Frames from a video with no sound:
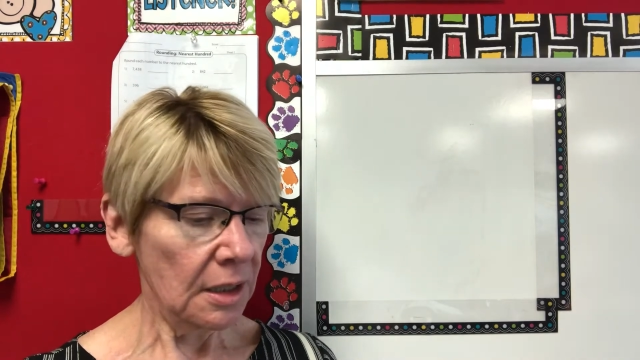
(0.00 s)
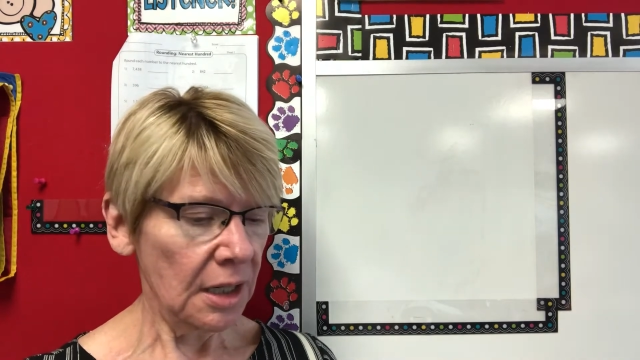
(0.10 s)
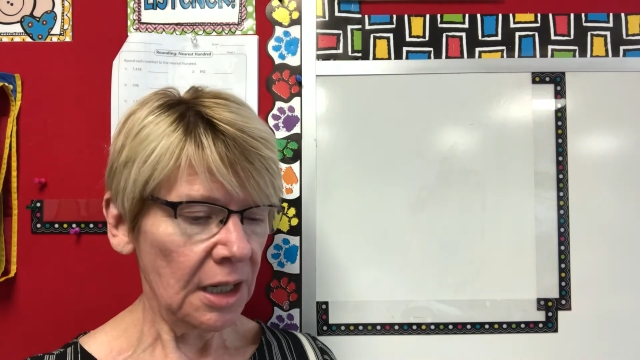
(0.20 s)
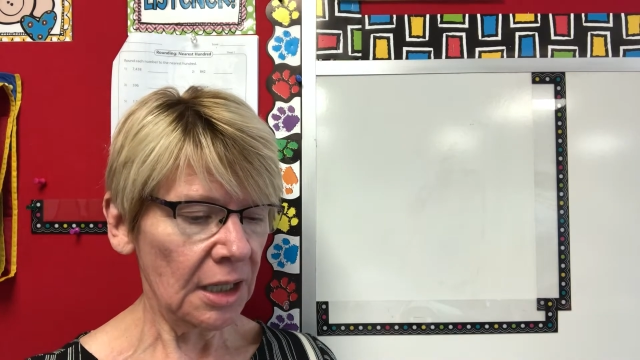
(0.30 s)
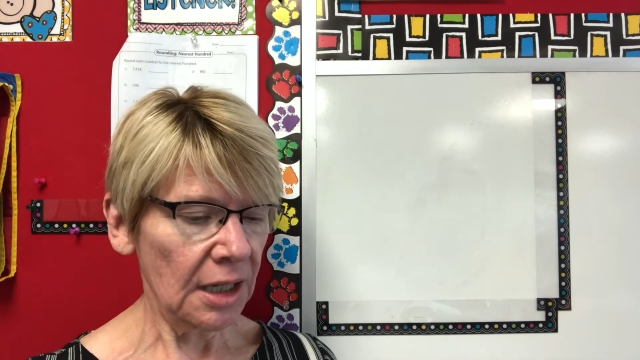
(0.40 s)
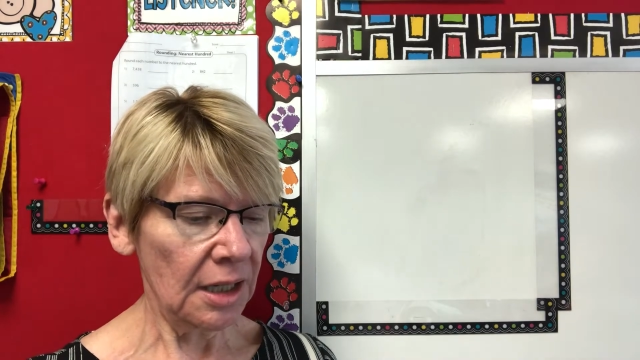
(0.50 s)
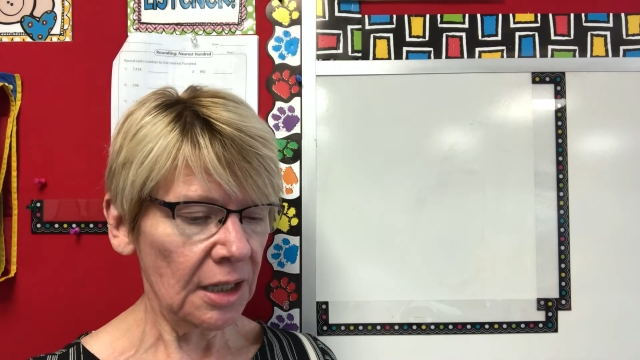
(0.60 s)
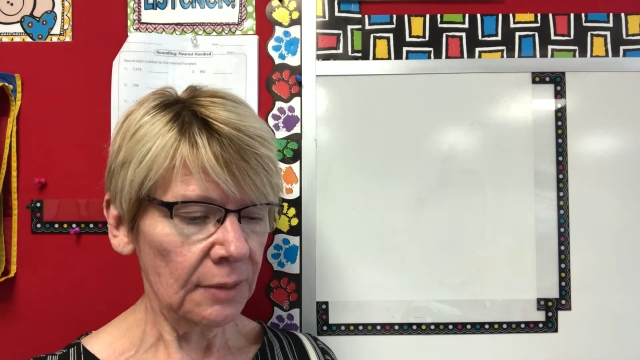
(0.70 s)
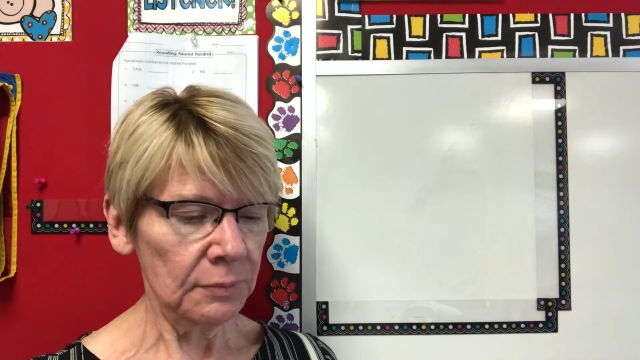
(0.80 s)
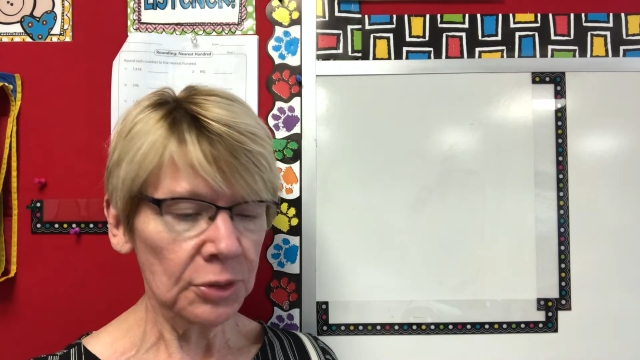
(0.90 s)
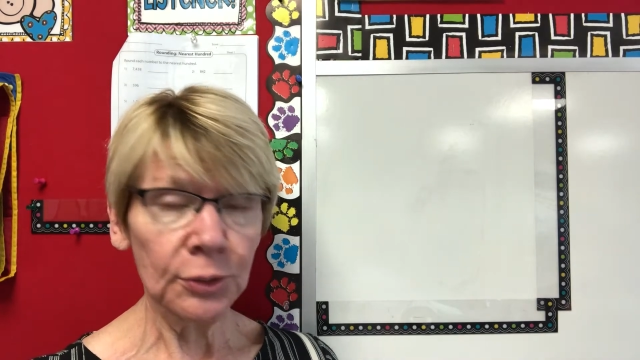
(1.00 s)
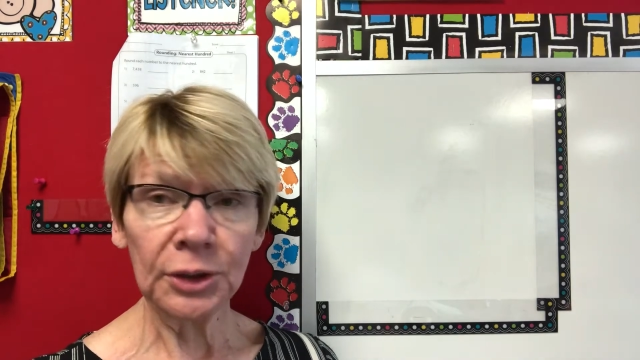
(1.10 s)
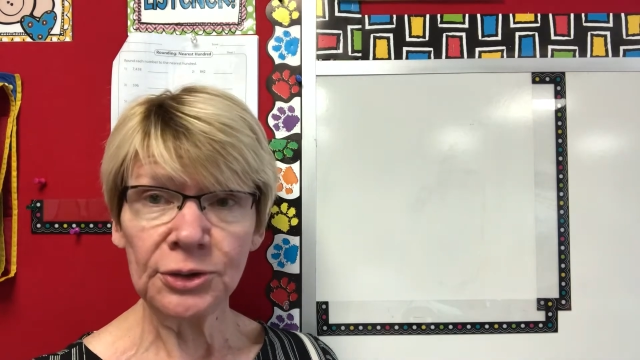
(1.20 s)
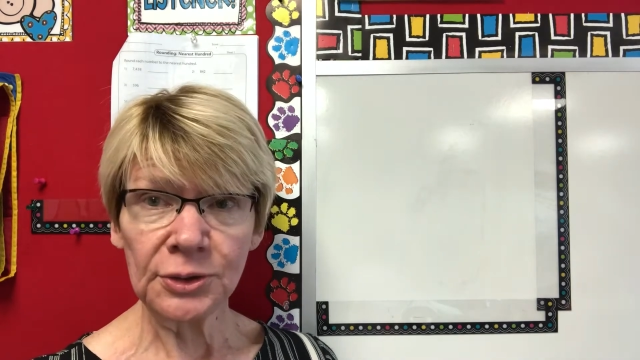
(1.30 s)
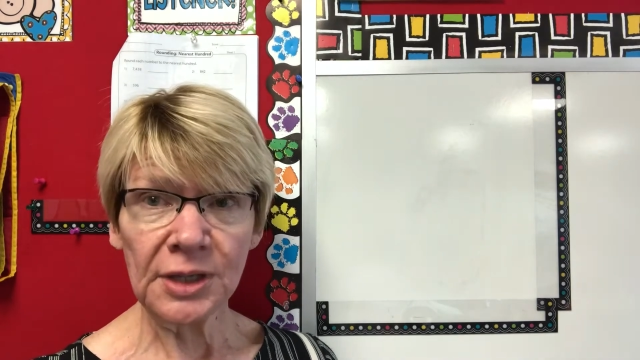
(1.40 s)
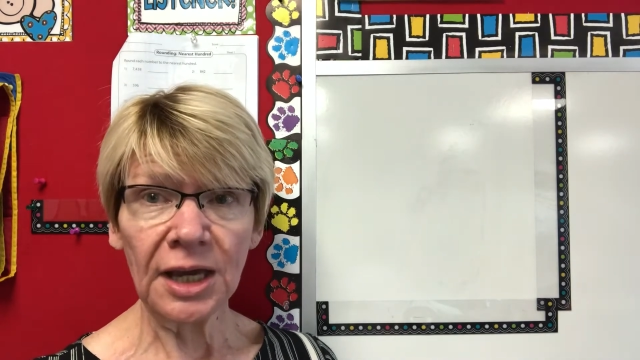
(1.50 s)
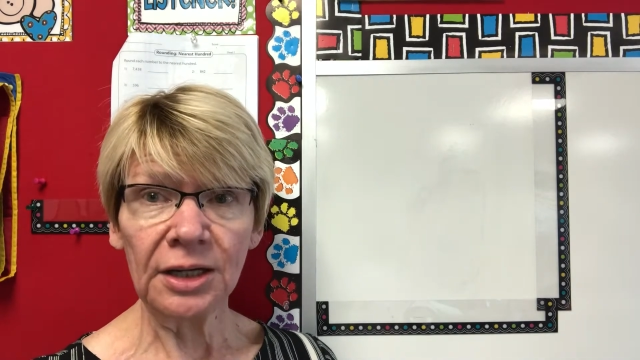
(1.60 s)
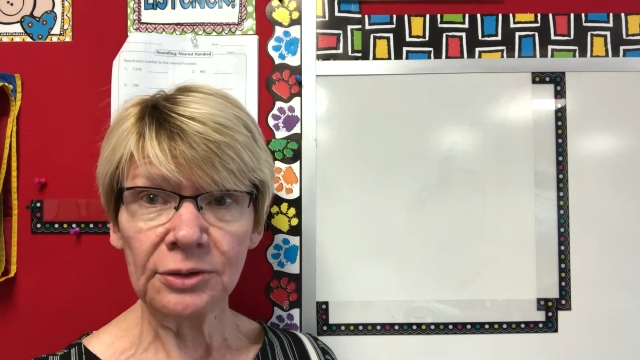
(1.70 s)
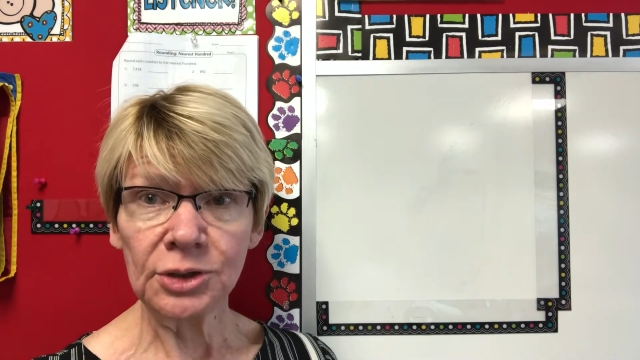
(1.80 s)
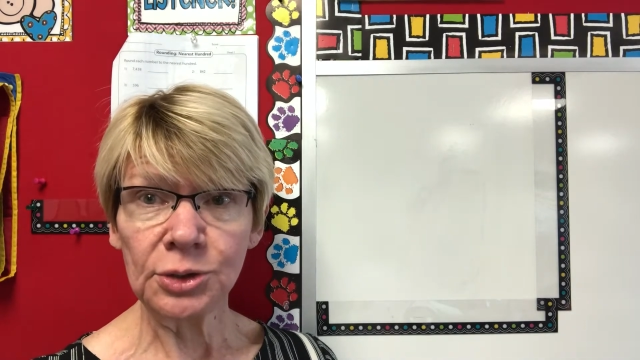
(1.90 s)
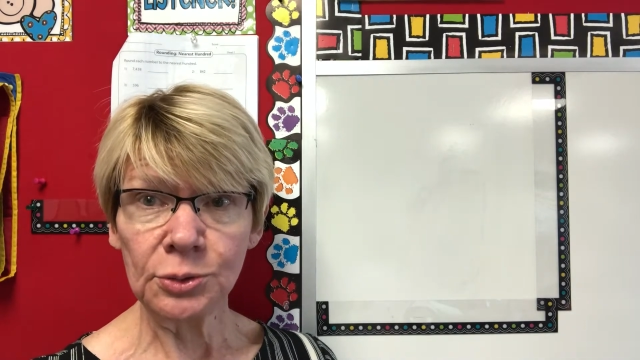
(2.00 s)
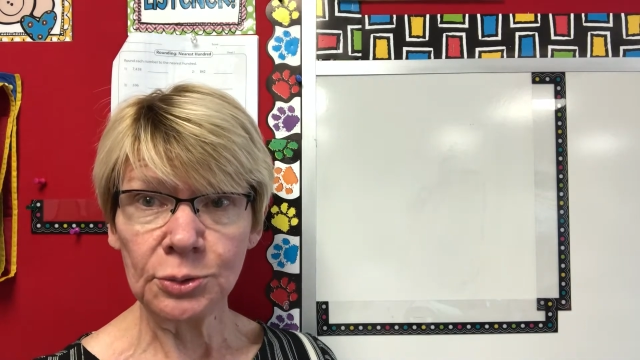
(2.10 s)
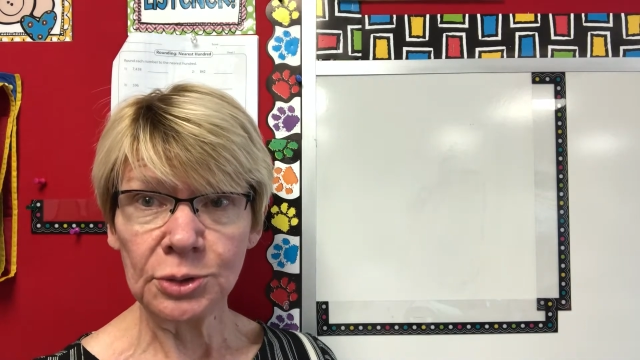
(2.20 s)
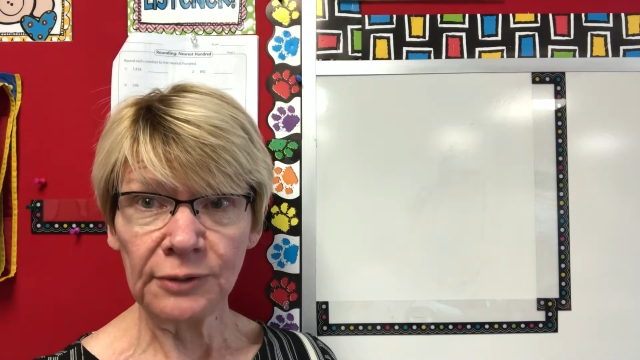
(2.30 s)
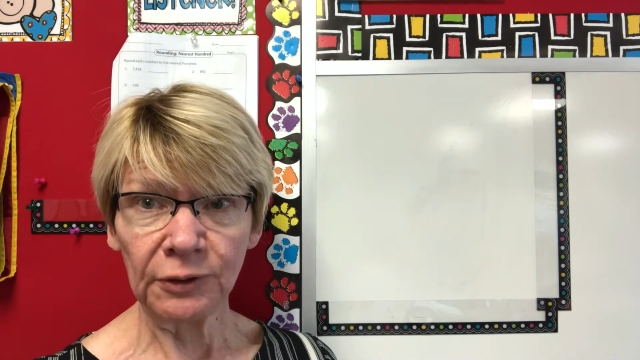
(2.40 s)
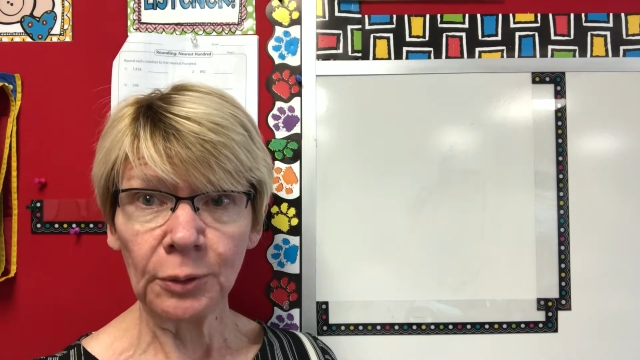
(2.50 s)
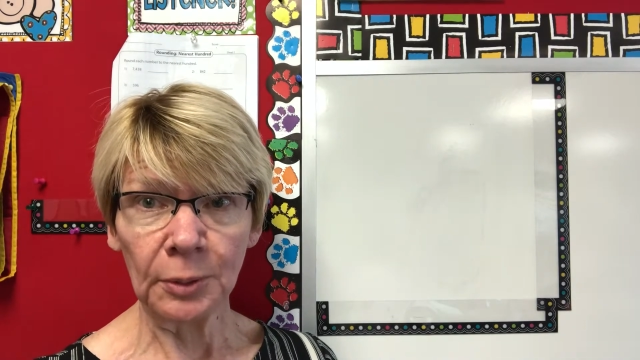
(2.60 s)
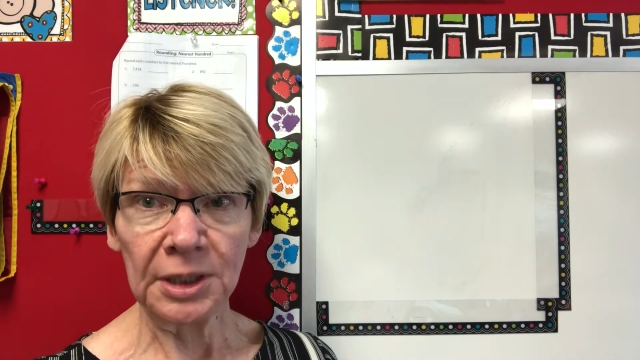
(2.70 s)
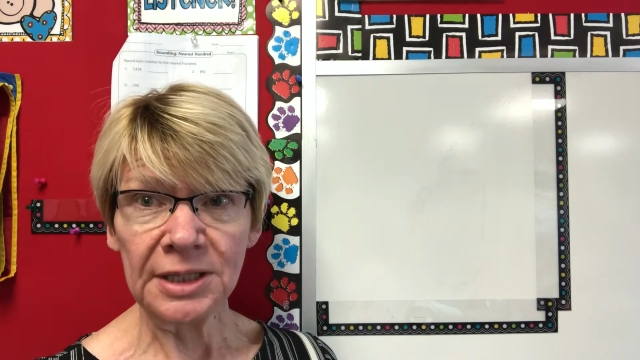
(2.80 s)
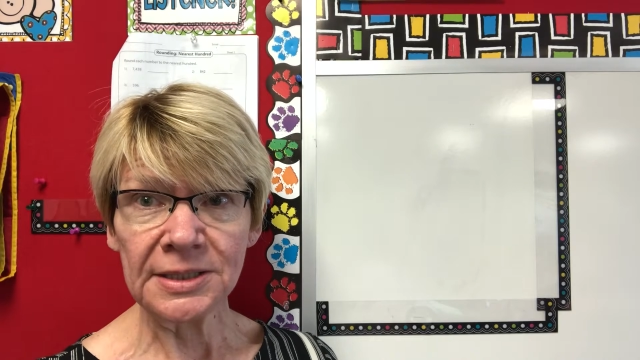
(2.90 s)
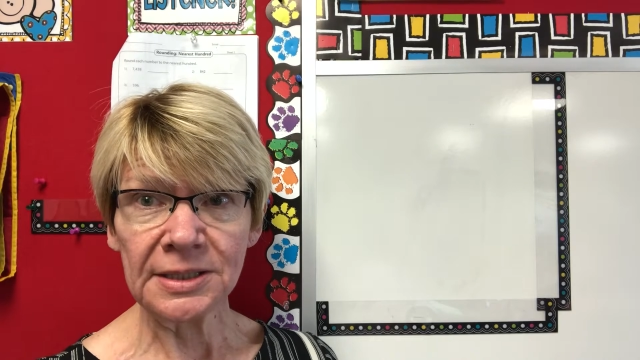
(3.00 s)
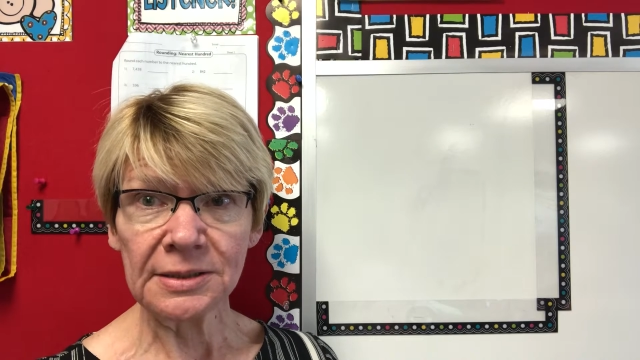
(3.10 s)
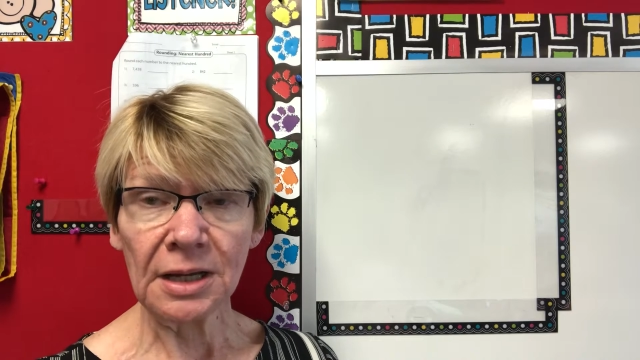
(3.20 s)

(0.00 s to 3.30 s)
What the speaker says: and you can do that 2 different ways.